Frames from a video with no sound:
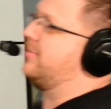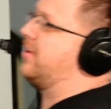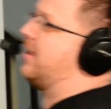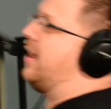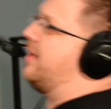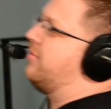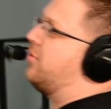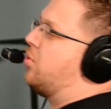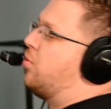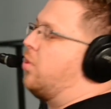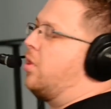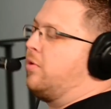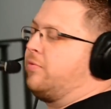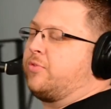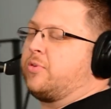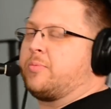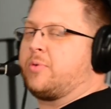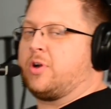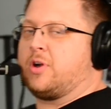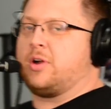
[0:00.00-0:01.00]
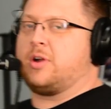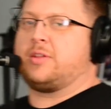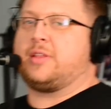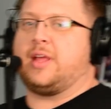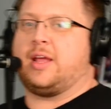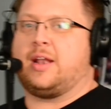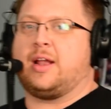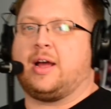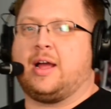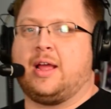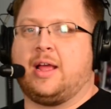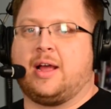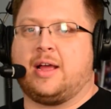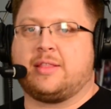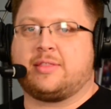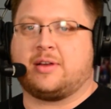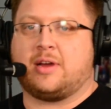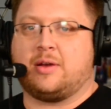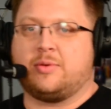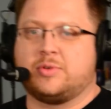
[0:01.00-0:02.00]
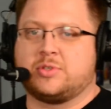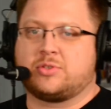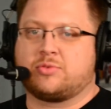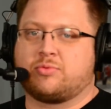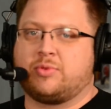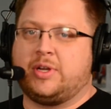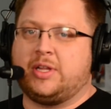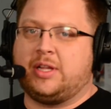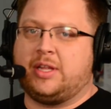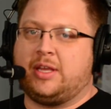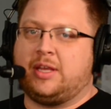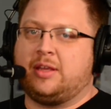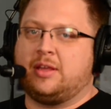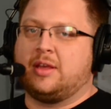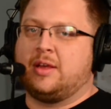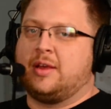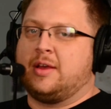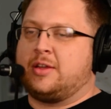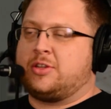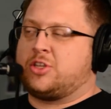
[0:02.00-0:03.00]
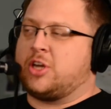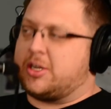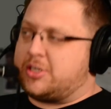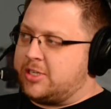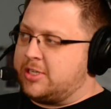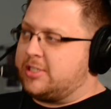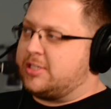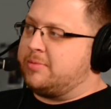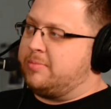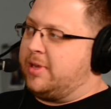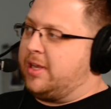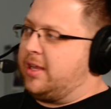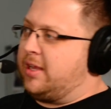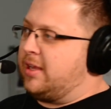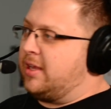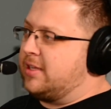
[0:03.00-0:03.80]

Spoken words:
I have a quote from her that I thought was really touching to me.